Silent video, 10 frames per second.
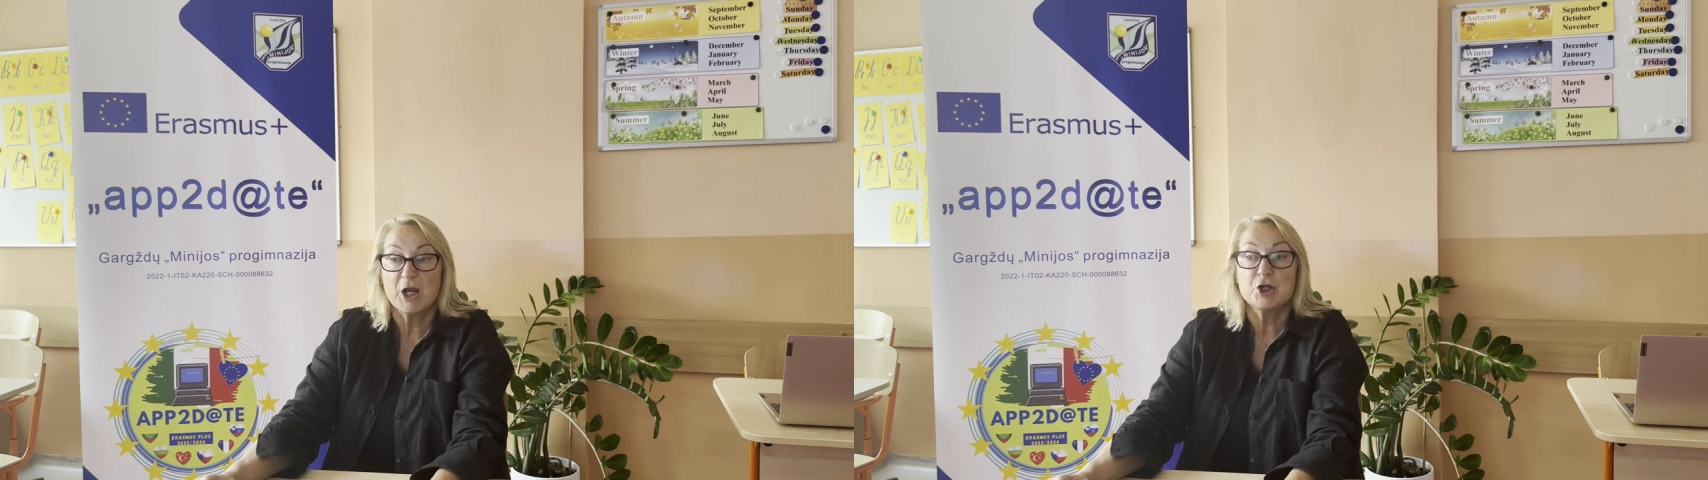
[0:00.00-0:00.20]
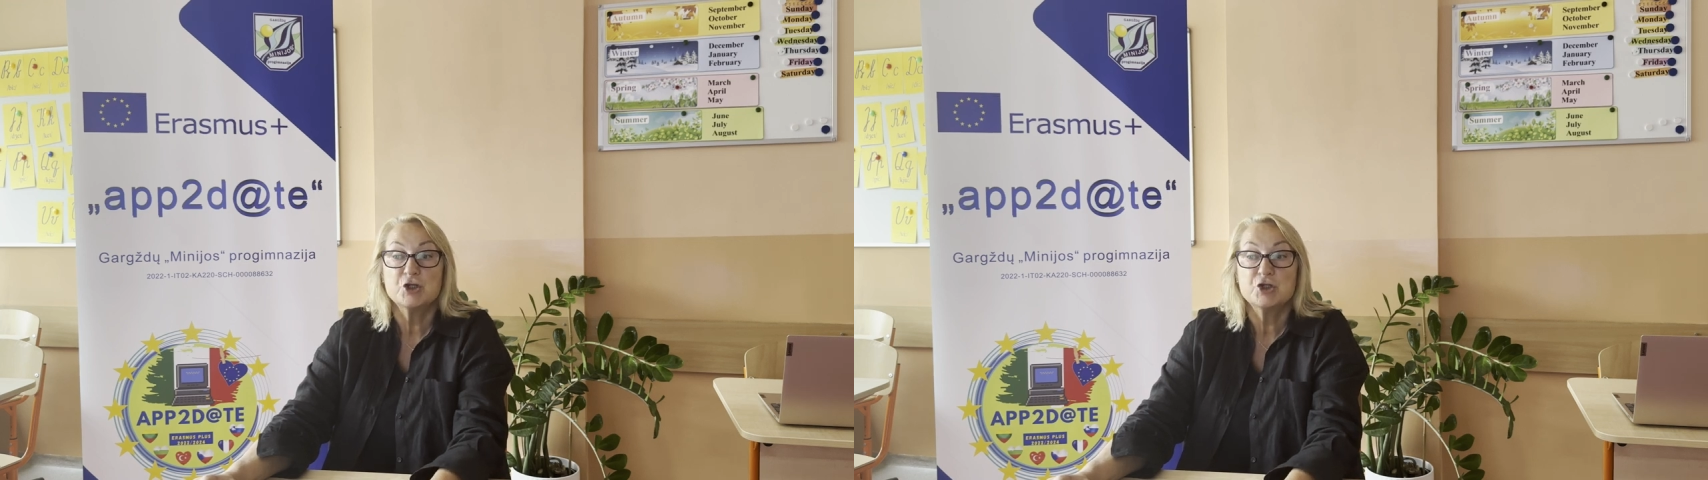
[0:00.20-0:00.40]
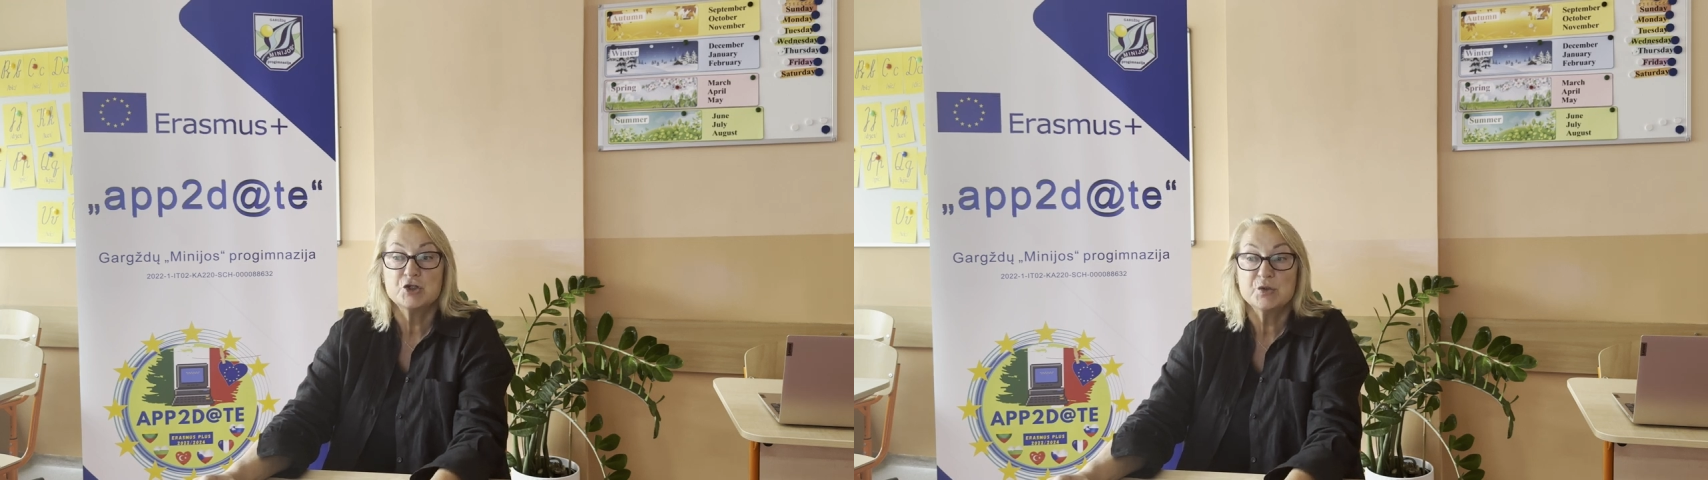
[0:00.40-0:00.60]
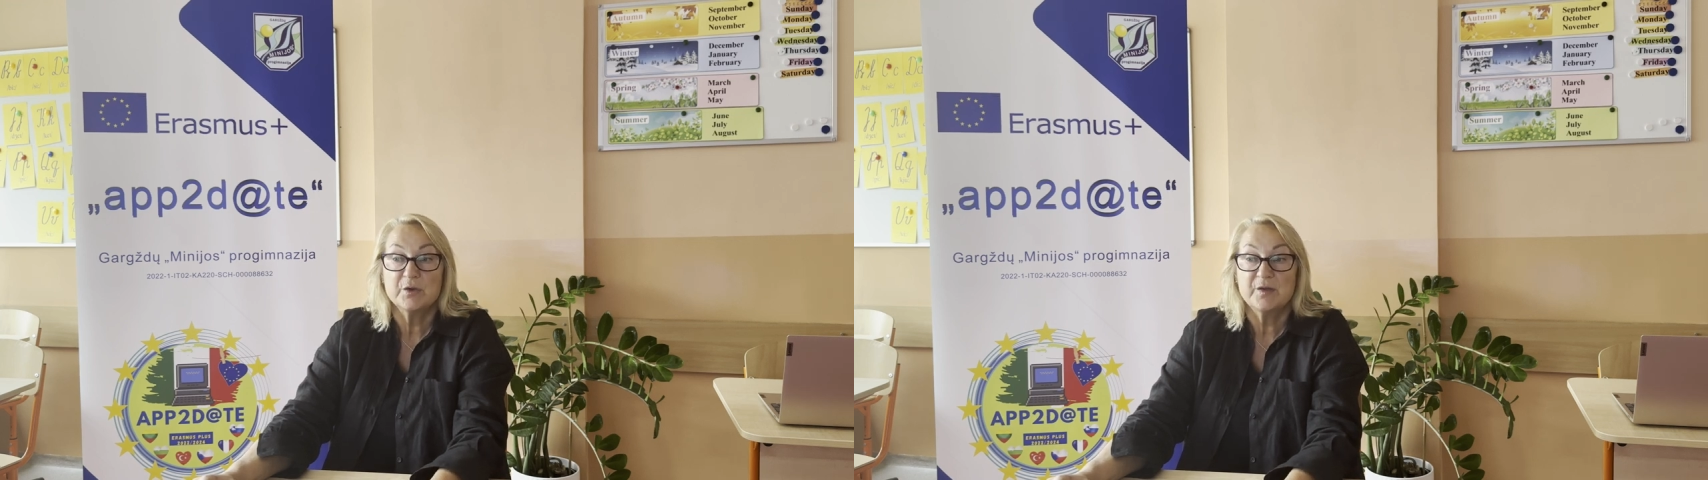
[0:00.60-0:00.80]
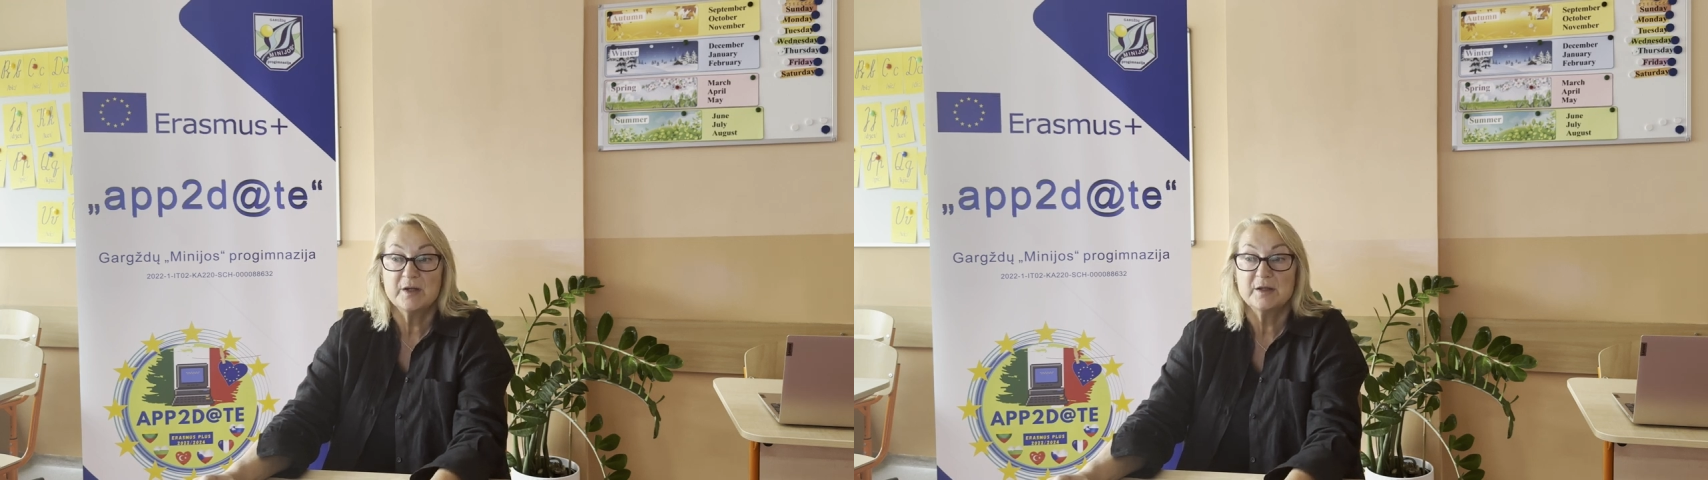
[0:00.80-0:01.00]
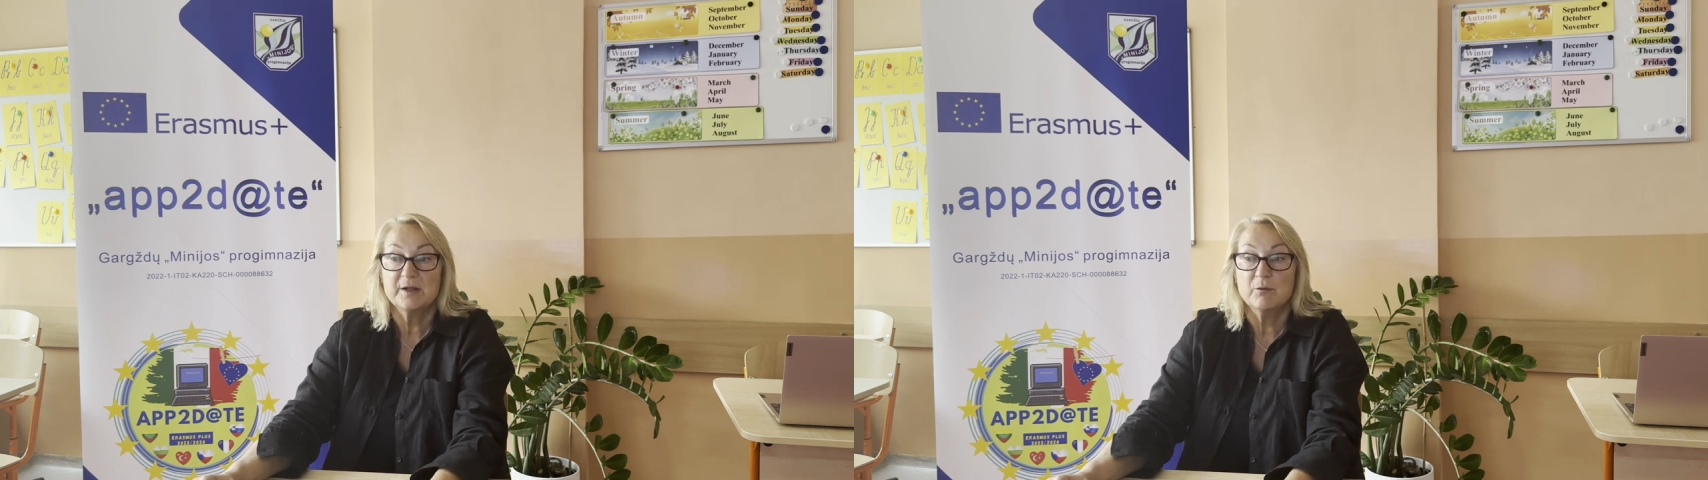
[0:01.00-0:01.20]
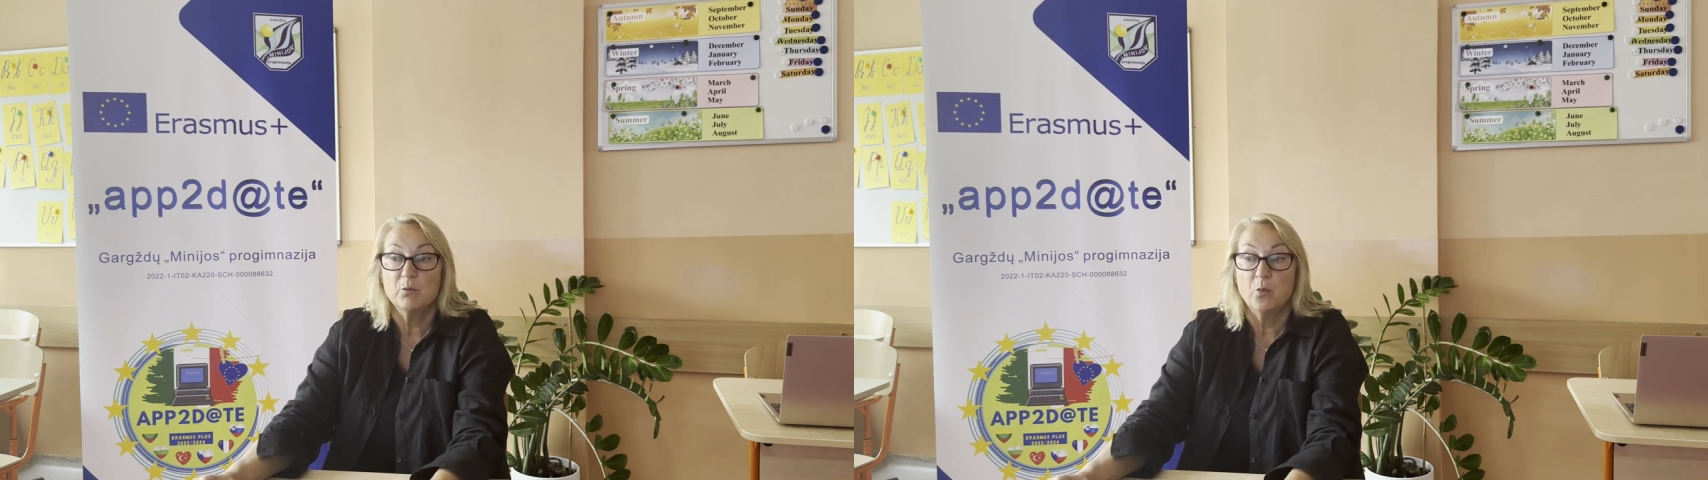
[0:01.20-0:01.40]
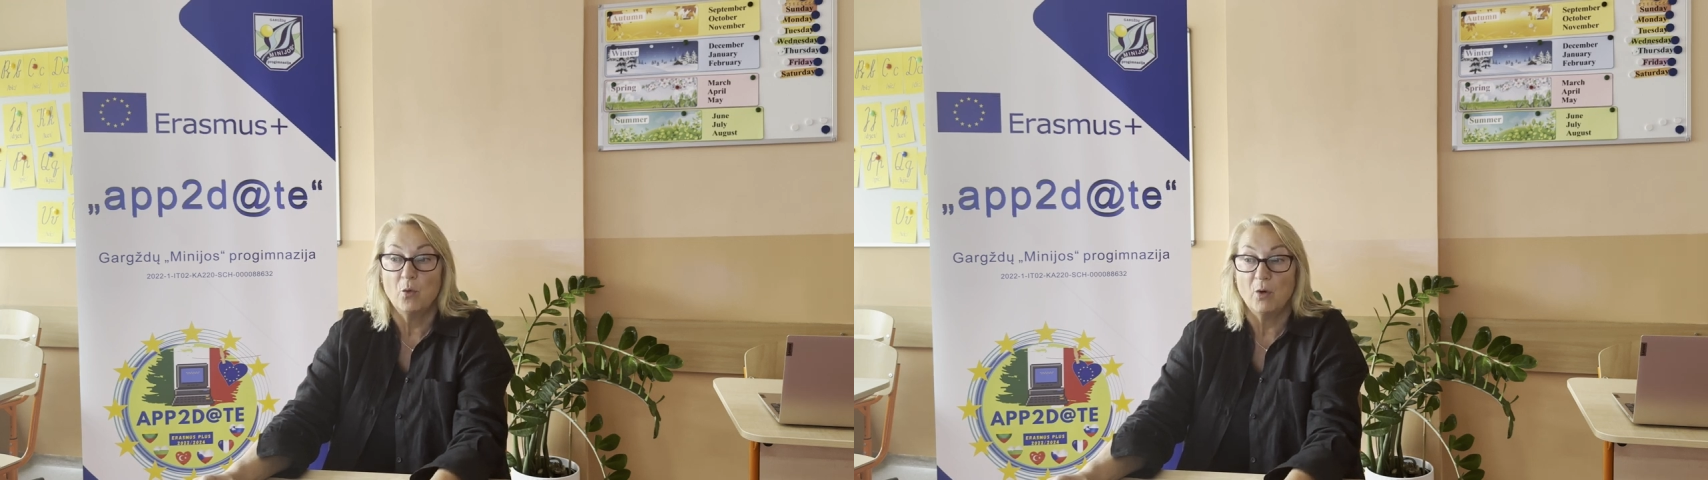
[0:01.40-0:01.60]
and choosing the
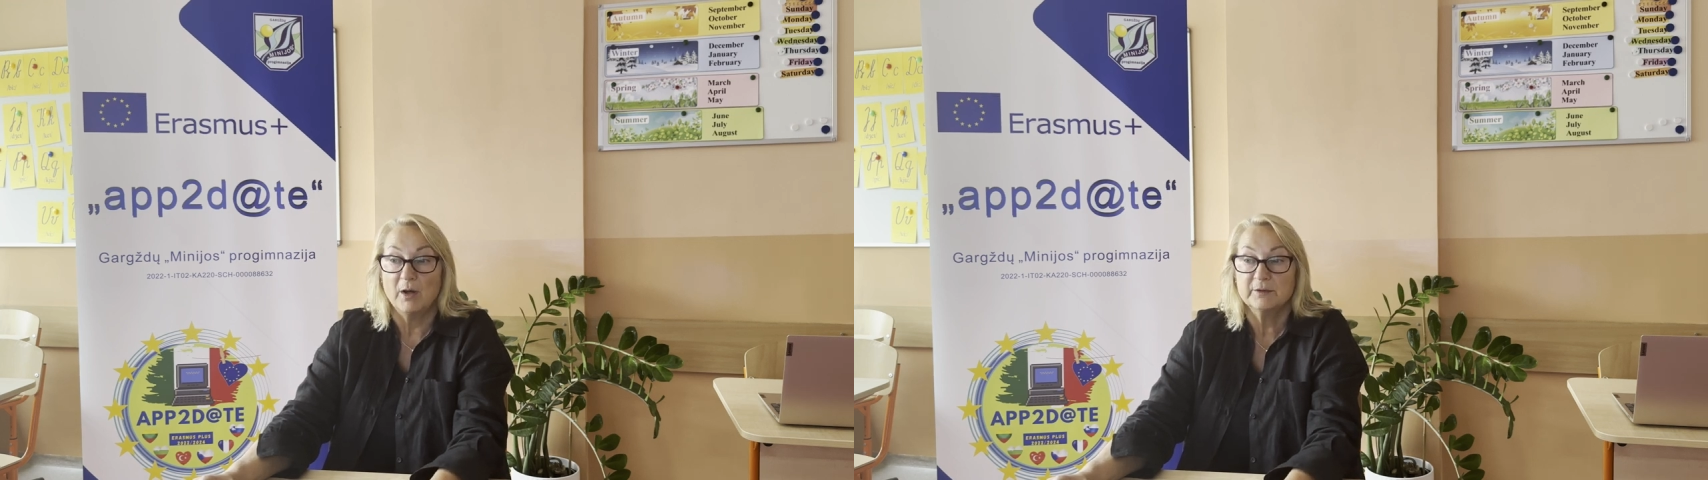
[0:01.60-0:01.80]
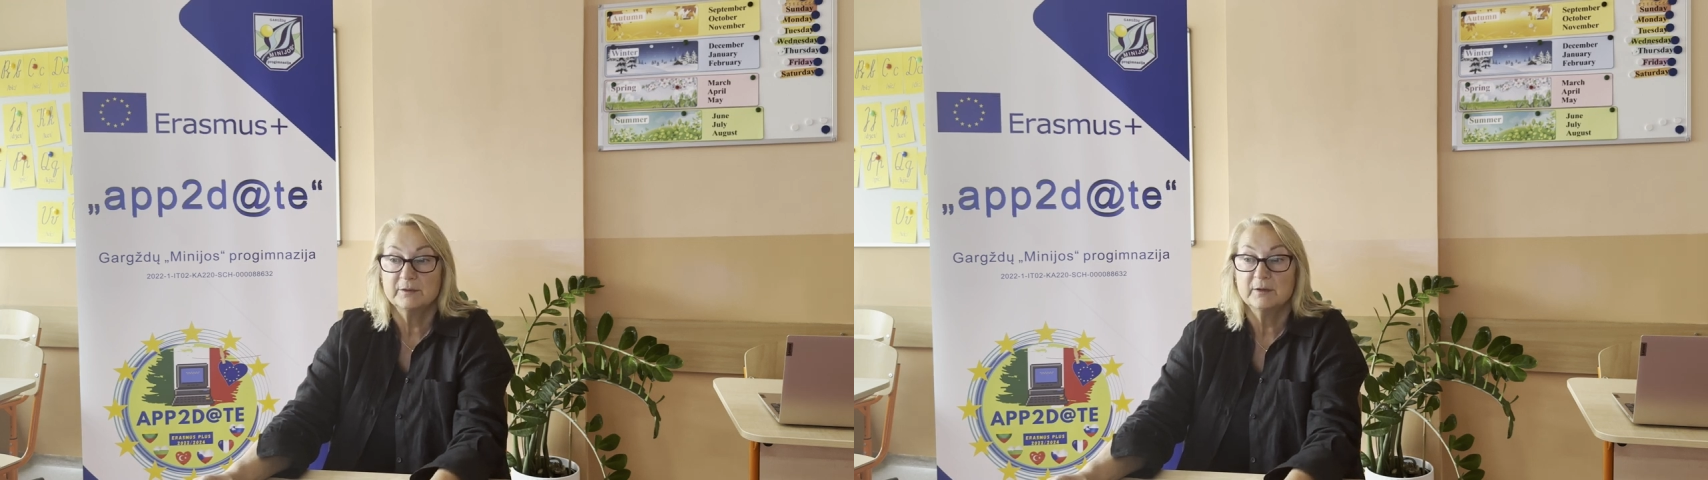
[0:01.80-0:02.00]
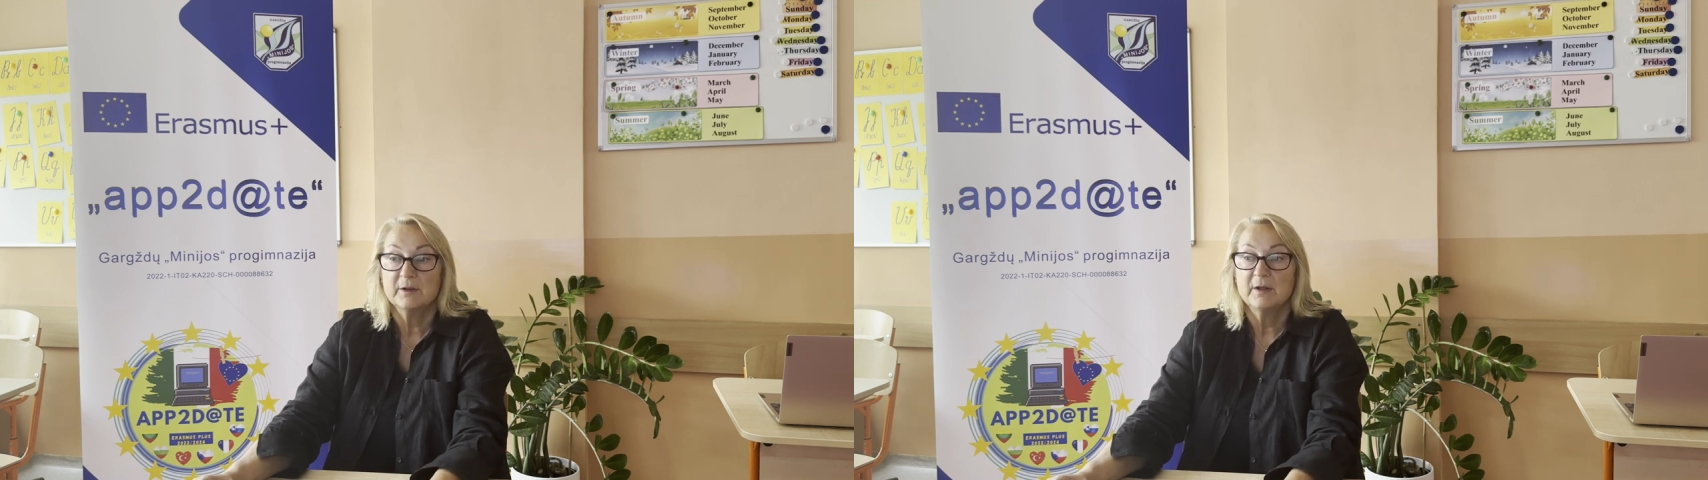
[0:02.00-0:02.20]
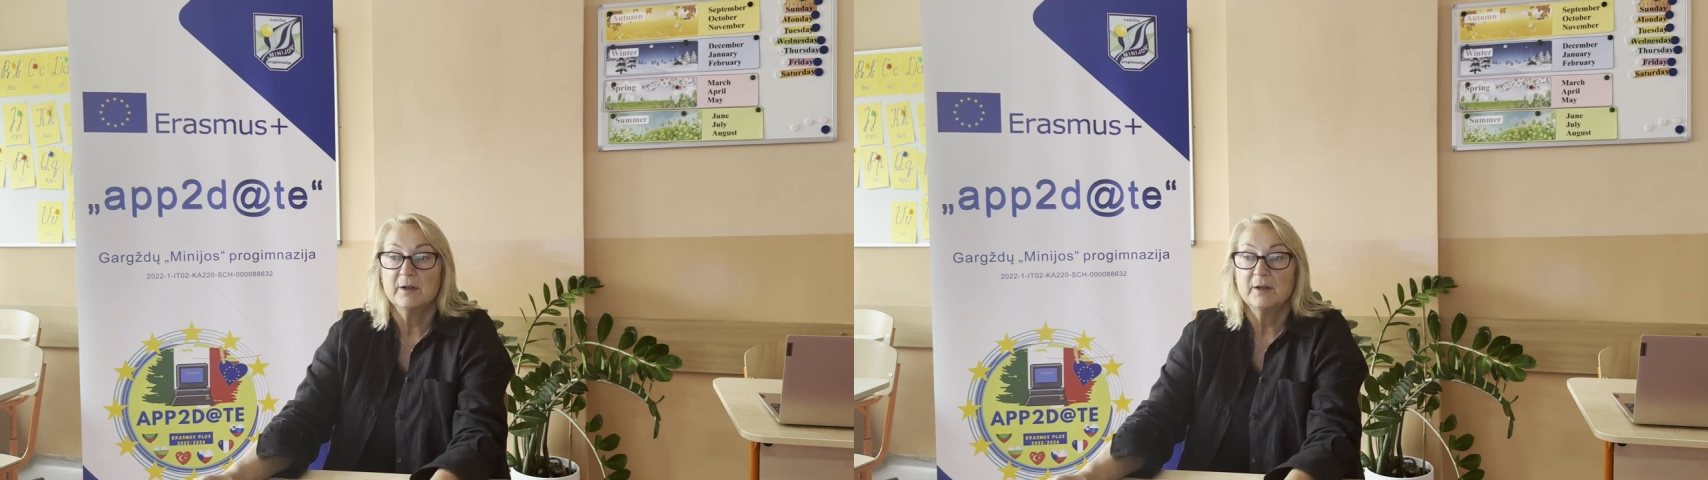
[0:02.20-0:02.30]
one